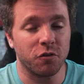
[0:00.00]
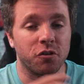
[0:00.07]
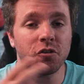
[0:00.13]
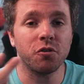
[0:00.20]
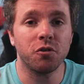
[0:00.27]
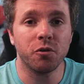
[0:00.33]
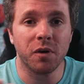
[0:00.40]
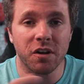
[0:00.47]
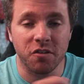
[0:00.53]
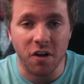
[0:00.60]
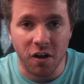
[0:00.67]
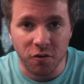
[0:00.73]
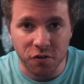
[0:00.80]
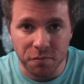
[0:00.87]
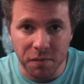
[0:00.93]
for
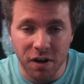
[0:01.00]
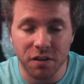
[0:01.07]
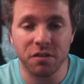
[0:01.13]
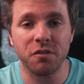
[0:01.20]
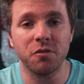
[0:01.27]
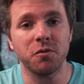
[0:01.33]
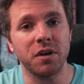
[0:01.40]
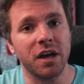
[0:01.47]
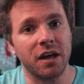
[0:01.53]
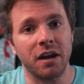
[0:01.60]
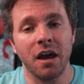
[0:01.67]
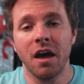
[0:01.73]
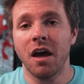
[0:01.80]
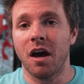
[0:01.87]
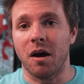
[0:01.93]
$2 a month, you
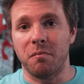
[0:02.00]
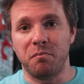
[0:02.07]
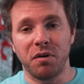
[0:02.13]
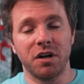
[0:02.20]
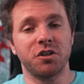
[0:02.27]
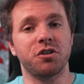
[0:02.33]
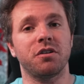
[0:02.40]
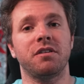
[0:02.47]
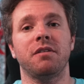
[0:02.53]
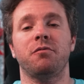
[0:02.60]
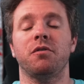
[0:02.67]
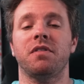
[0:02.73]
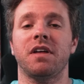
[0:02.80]
get a bunch of different